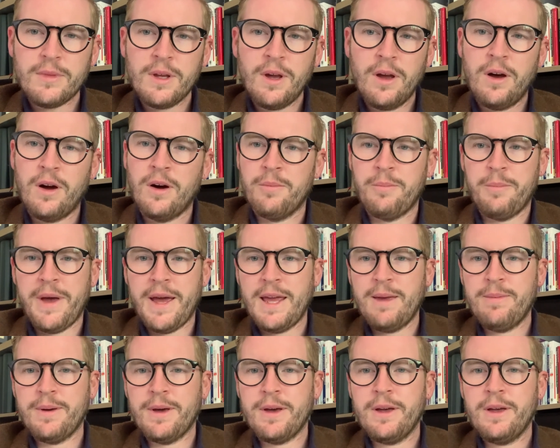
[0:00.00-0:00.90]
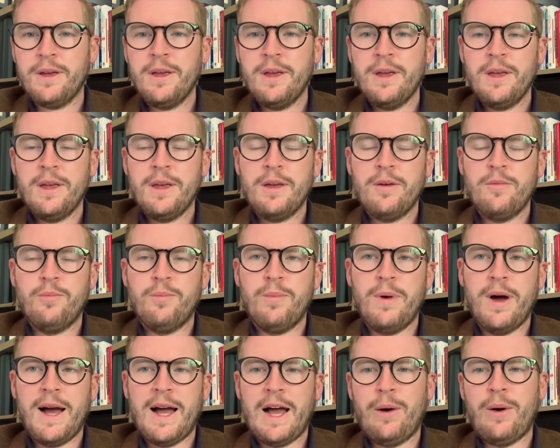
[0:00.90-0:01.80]
on paper.
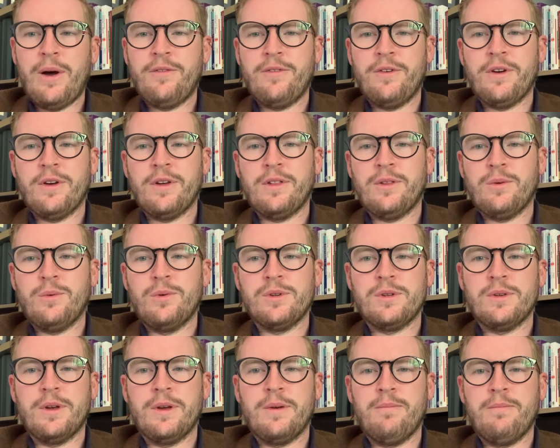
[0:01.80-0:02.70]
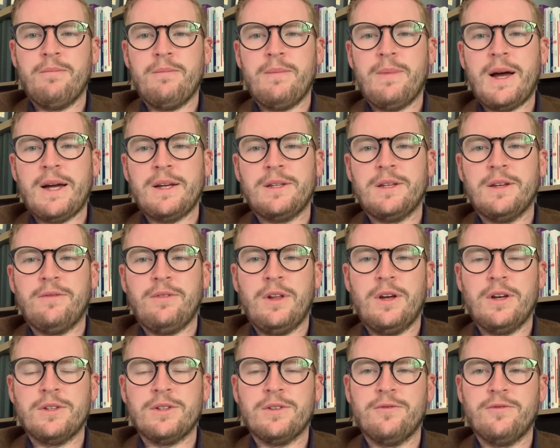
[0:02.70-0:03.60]
However, there was massive
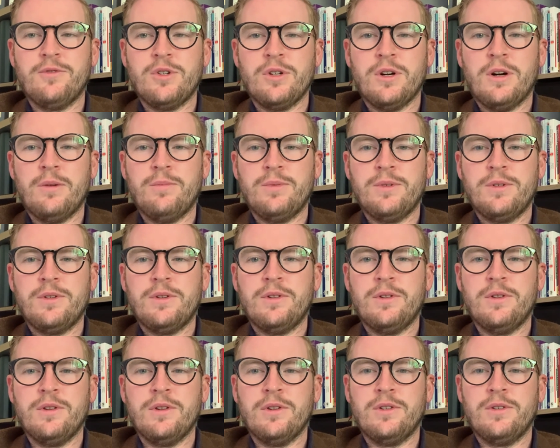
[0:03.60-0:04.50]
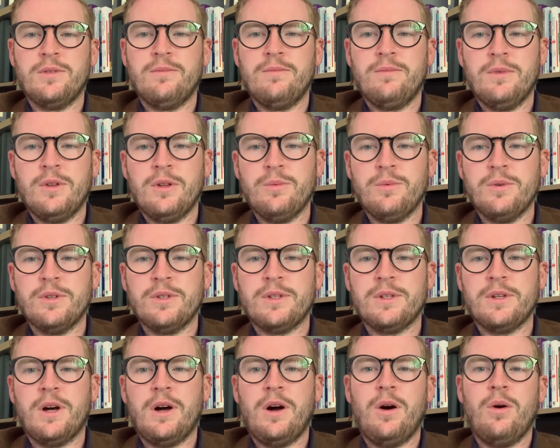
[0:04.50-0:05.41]
loss of jobs. There was
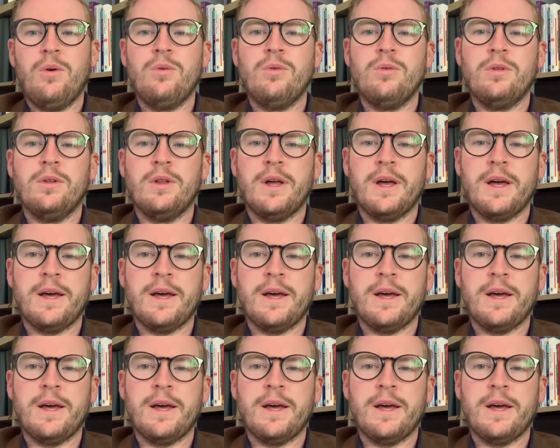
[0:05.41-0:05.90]
whole